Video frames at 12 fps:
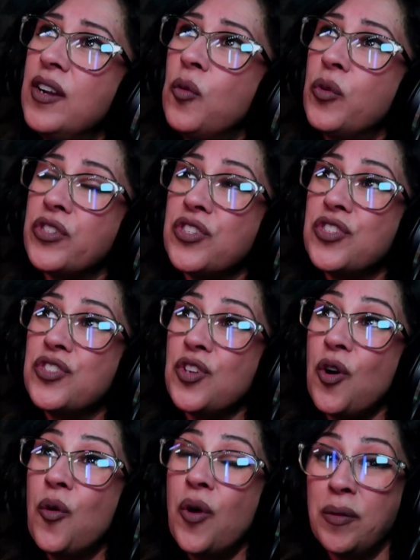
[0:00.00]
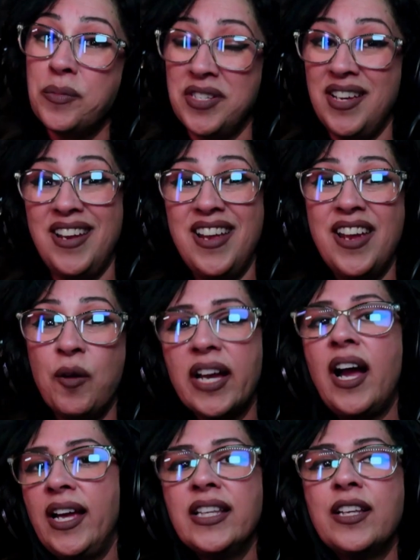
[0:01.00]
was so upsetting. Like
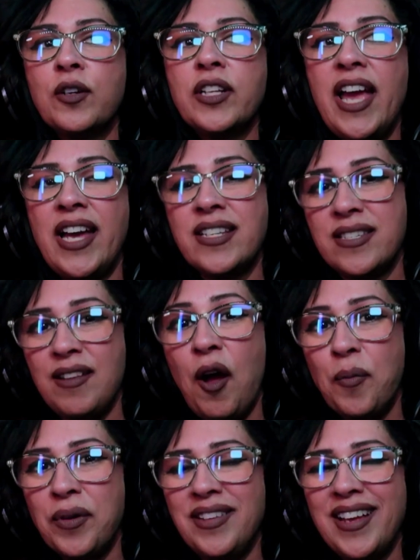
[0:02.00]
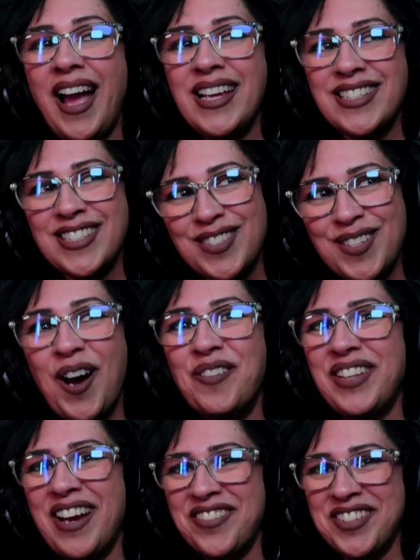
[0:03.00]
I literally had to stop. Like I stopped
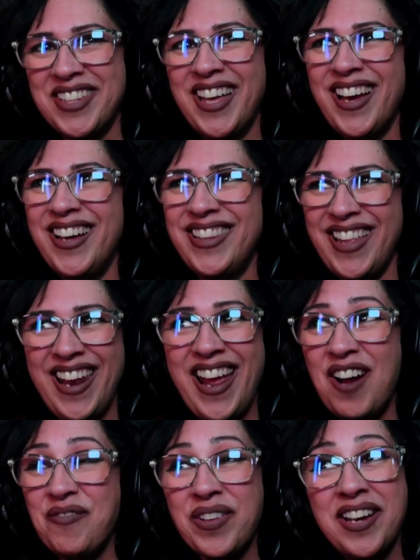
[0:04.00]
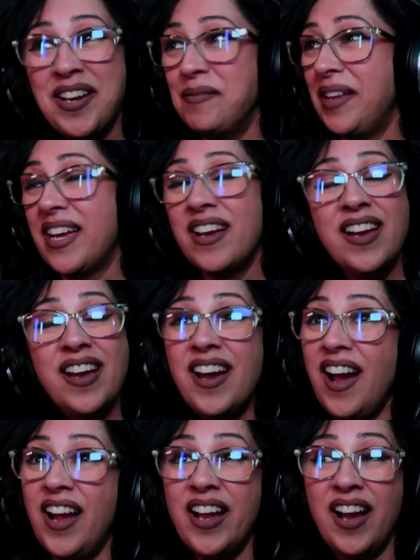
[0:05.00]
after that happened, and I'm like,
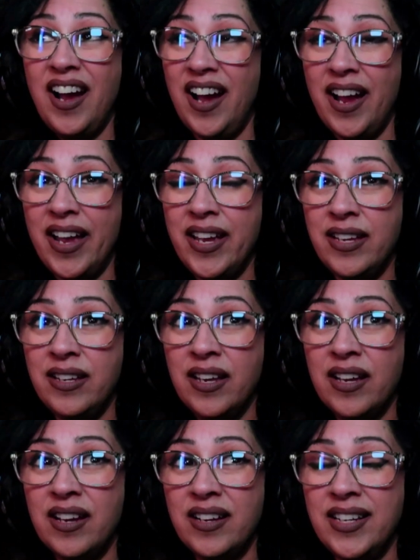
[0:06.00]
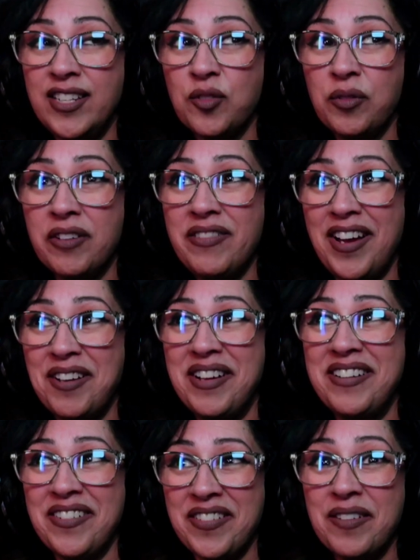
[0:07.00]
I need to reevaluate
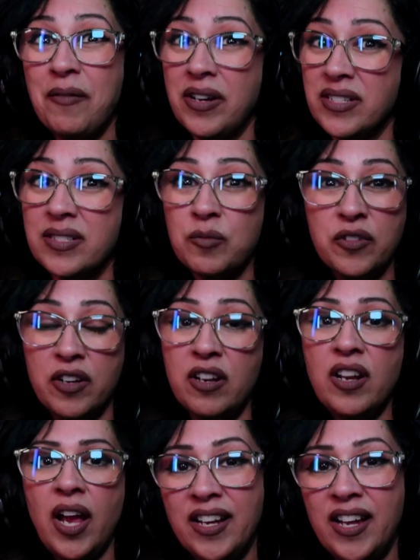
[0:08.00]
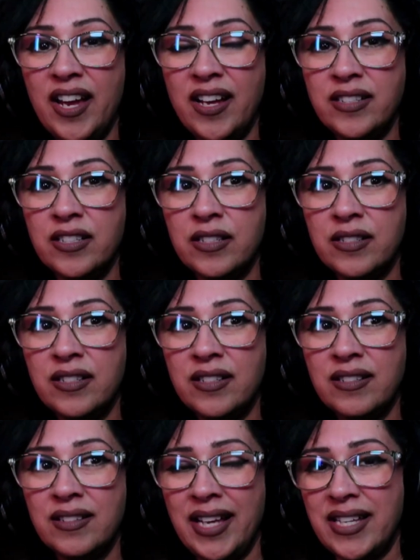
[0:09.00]
if I'm gonna watch this movie or not. And I had to
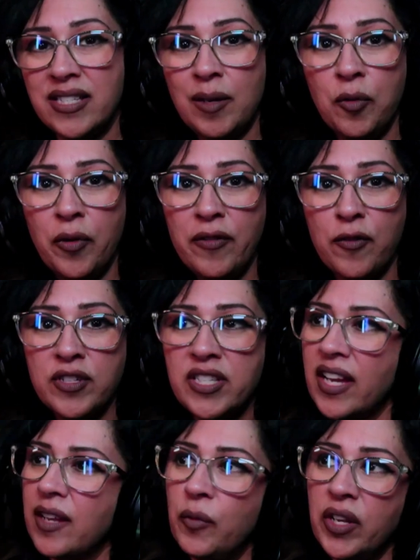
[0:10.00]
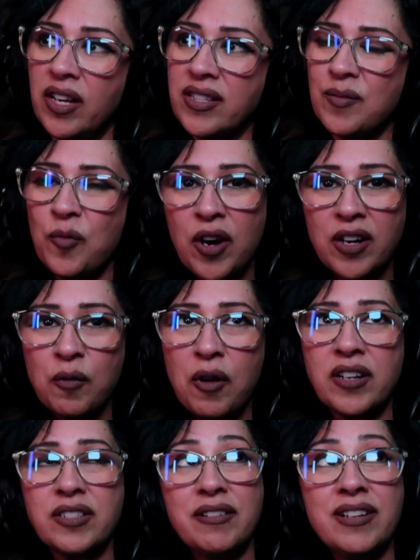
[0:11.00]
like step away for a second when I got some water,
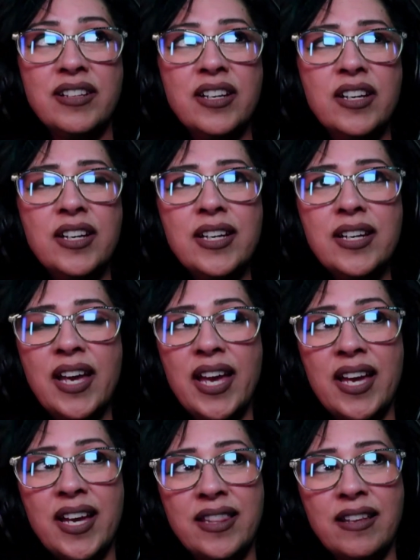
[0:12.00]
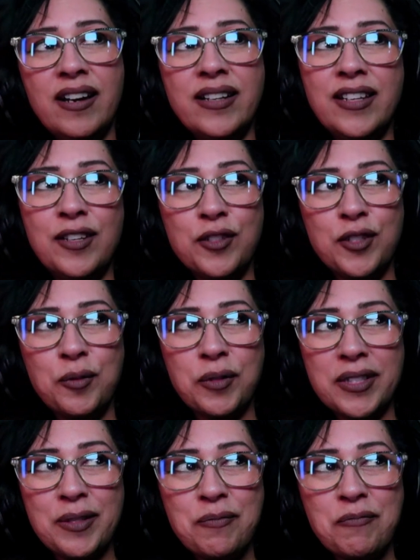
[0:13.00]
walked around, and thought, do you
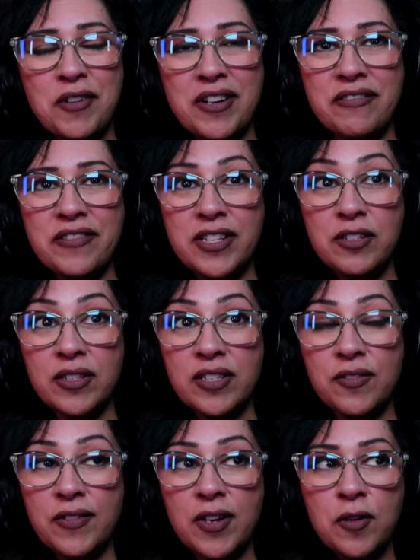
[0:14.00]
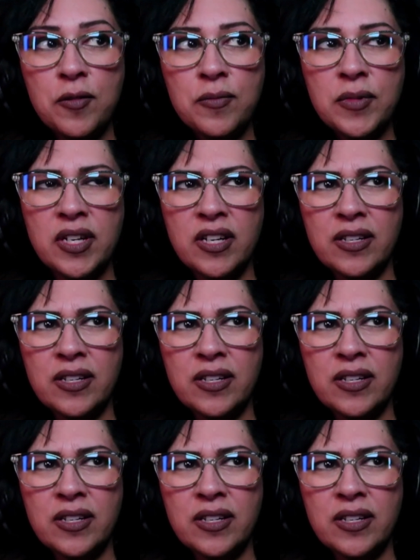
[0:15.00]
really want to finish this film?